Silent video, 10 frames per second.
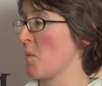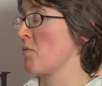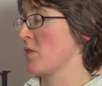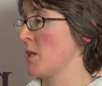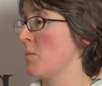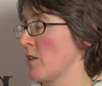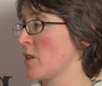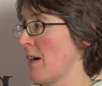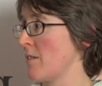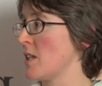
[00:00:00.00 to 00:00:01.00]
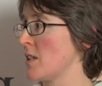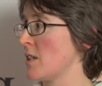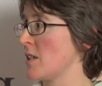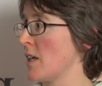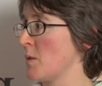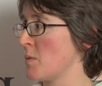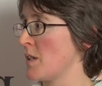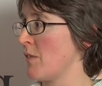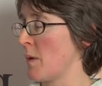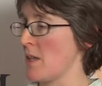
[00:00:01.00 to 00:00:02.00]
are pretty much guaranteed to stay in the
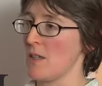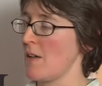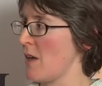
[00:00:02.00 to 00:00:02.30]
Pacific Basin.